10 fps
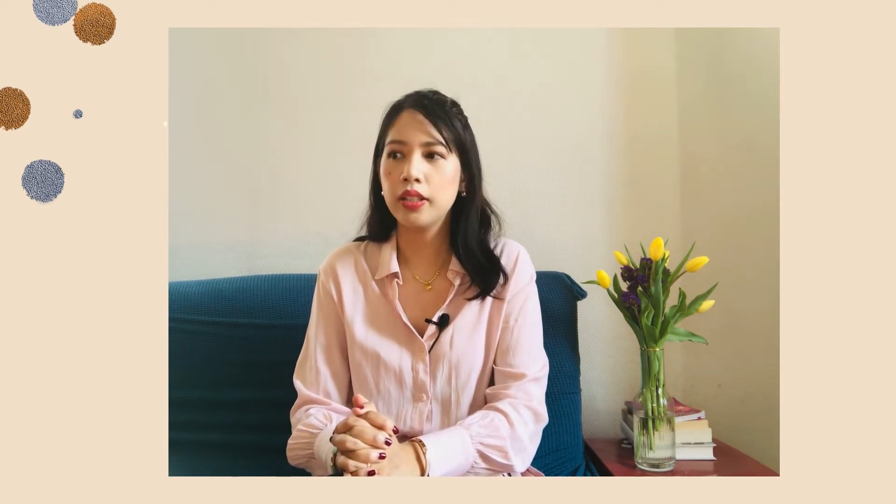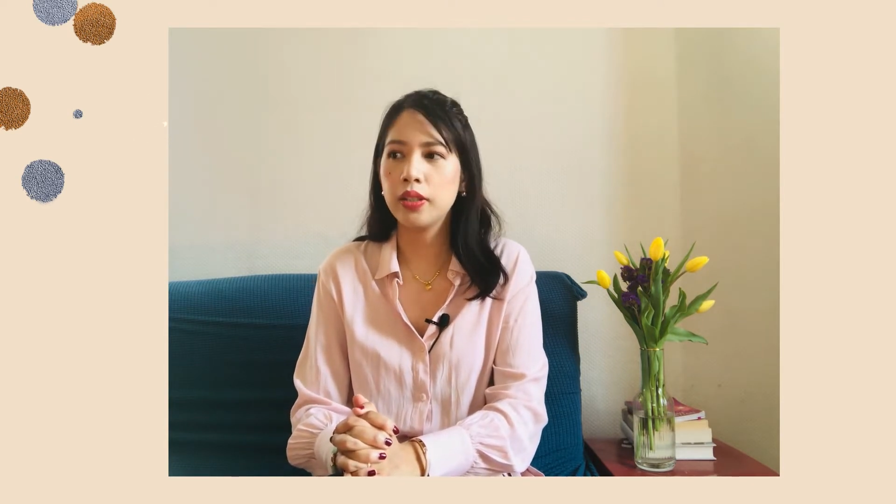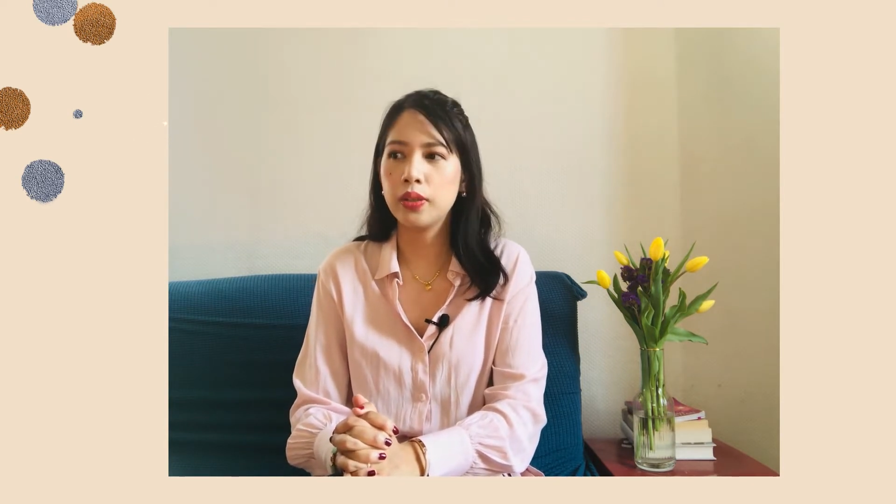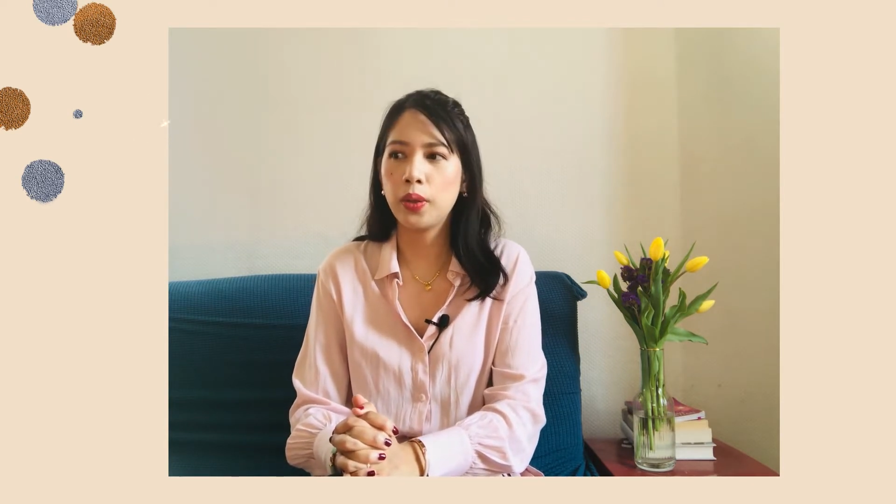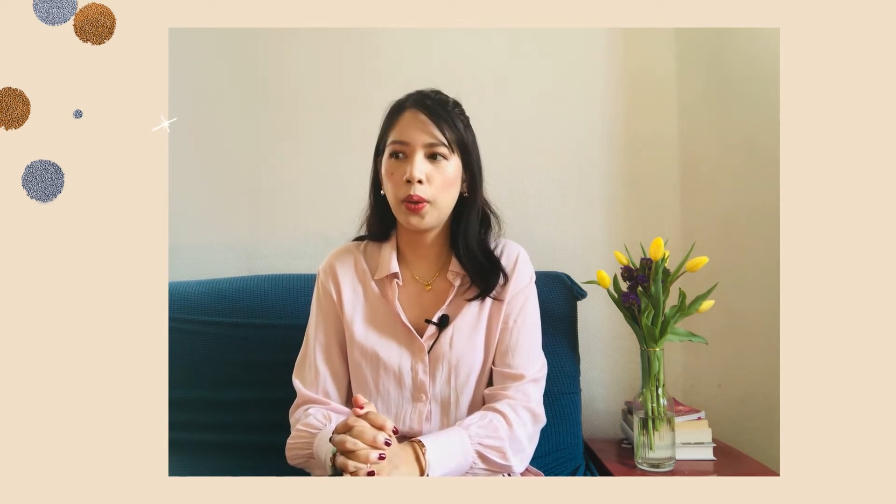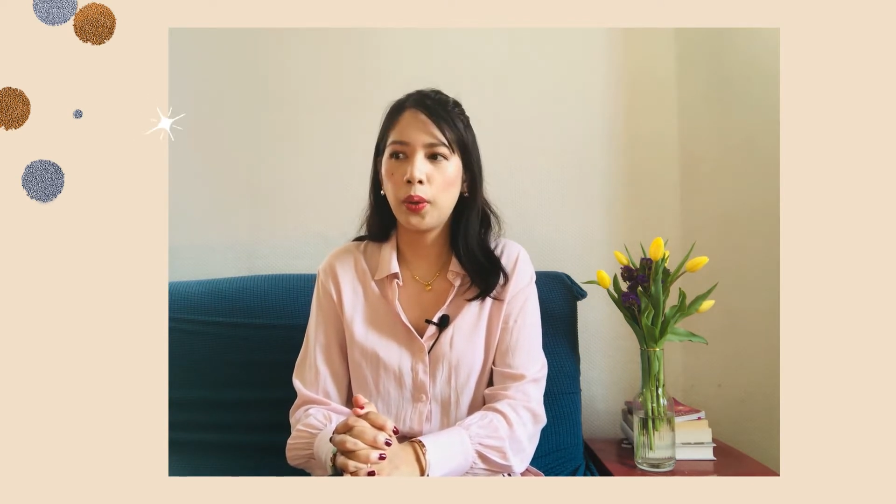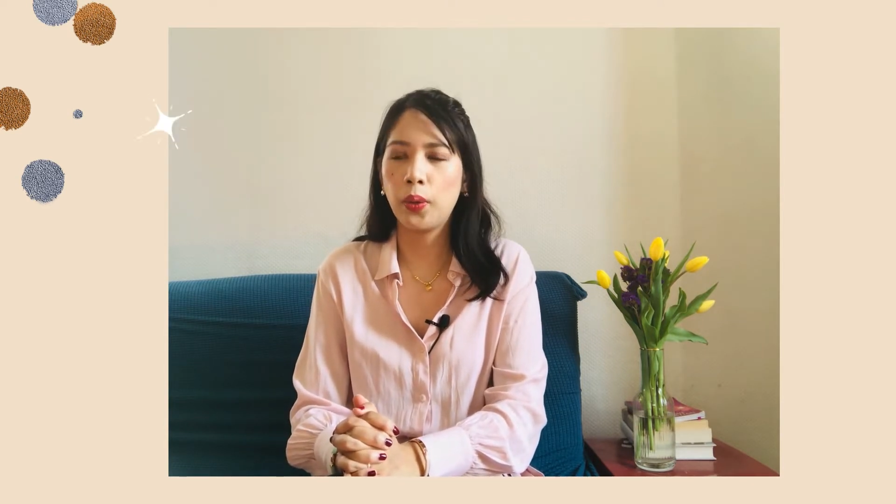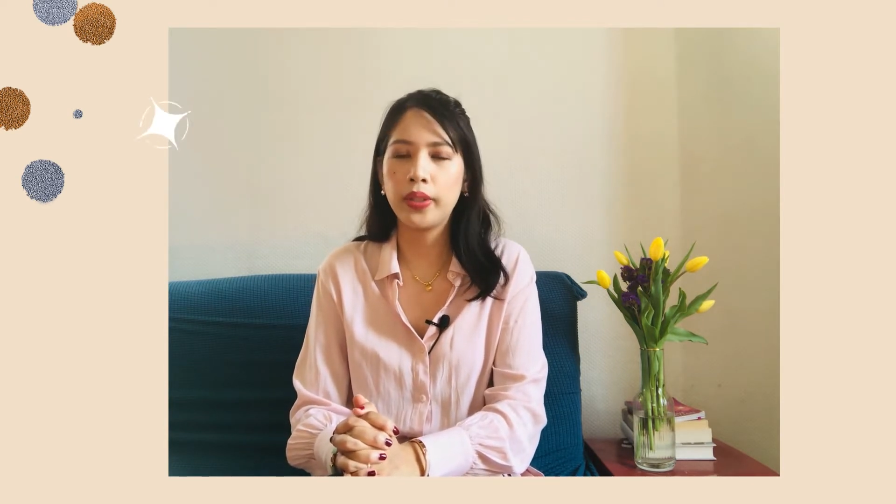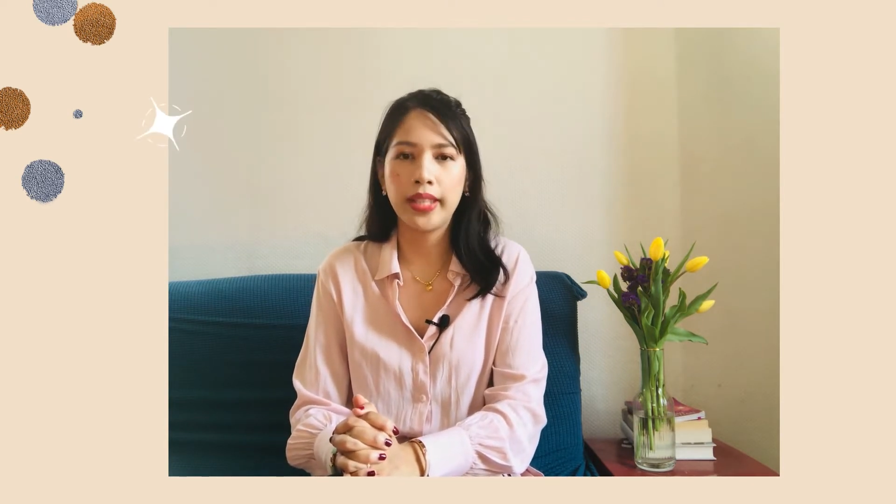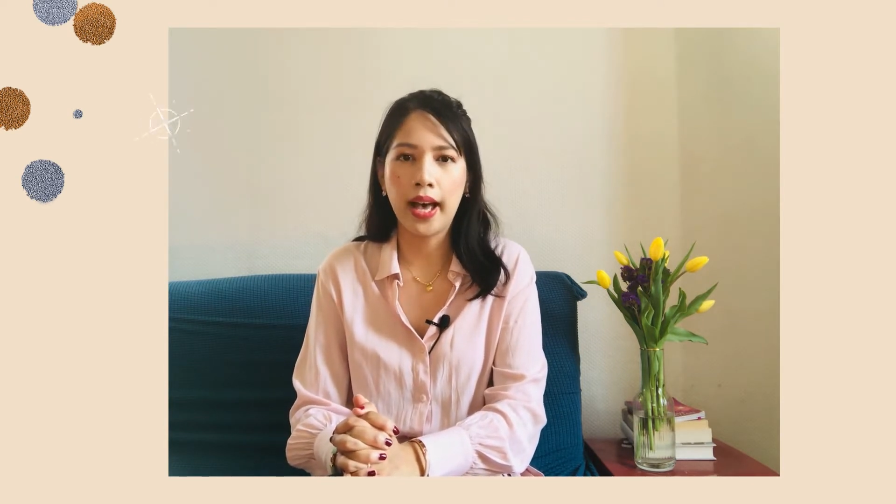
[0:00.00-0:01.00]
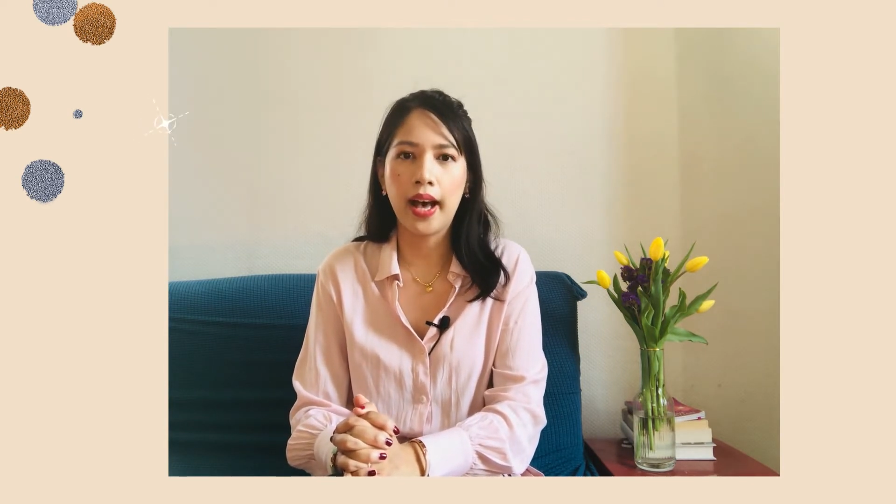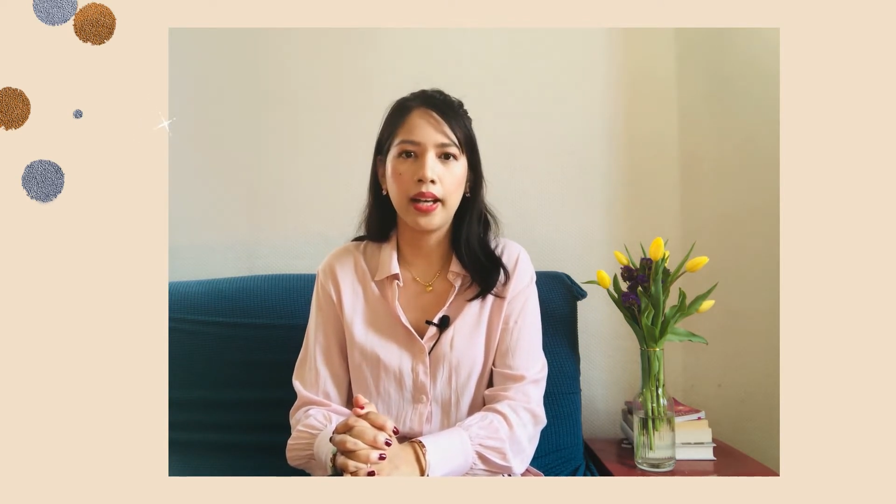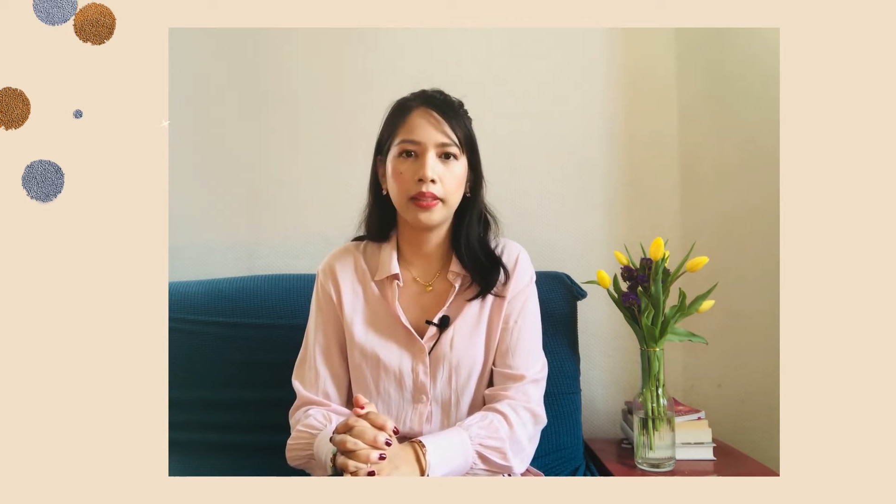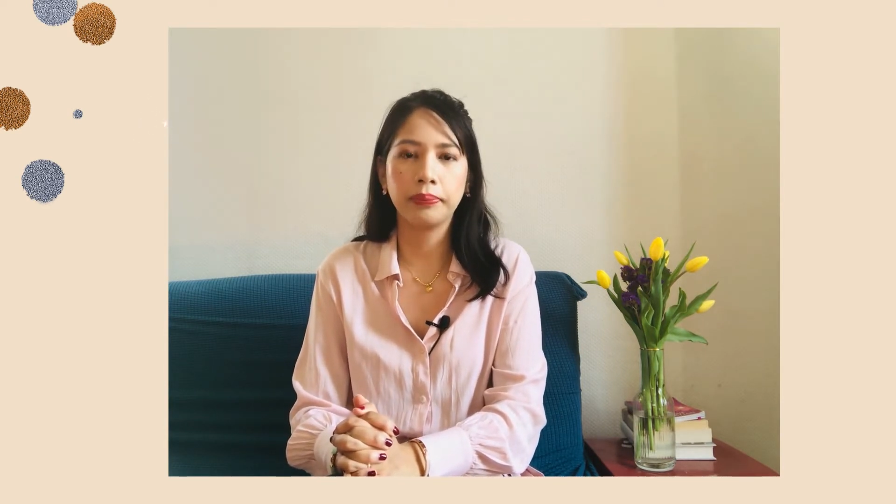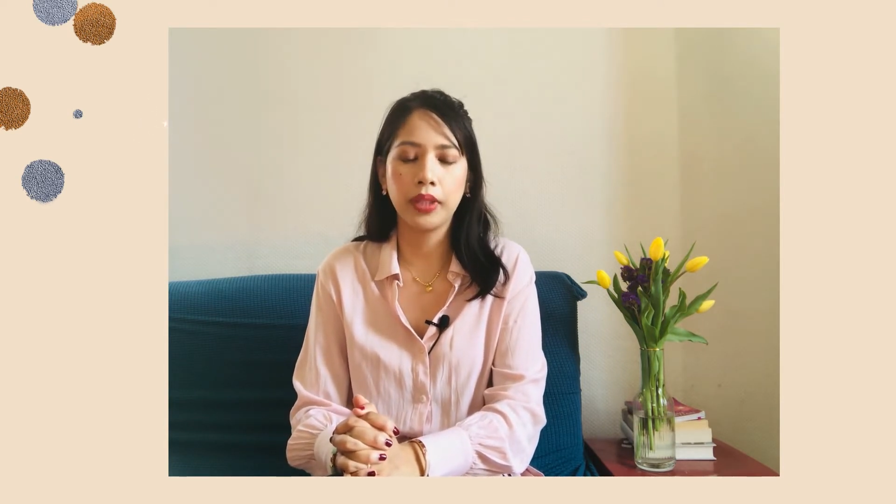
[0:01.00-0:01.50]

So, yeah.